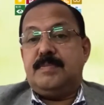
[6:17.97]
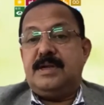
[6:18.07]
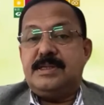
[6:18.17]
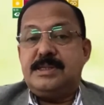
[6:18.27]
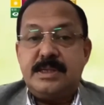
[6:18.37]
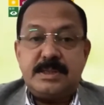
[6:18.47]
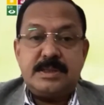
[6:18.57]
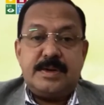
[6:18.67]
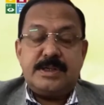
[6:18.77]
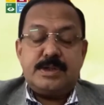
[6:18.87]
places,
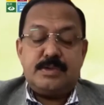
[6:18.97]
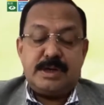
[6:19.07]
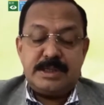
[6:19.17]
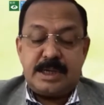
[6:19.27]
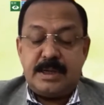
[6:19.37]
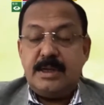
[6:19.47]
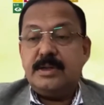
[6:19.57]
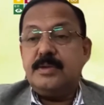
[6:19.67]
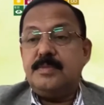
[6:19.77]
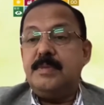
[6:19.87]
the restaurants, and the
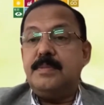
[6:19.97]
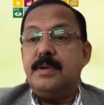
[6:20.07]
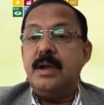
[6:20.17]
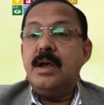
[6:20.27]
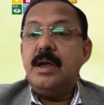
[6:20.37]
other people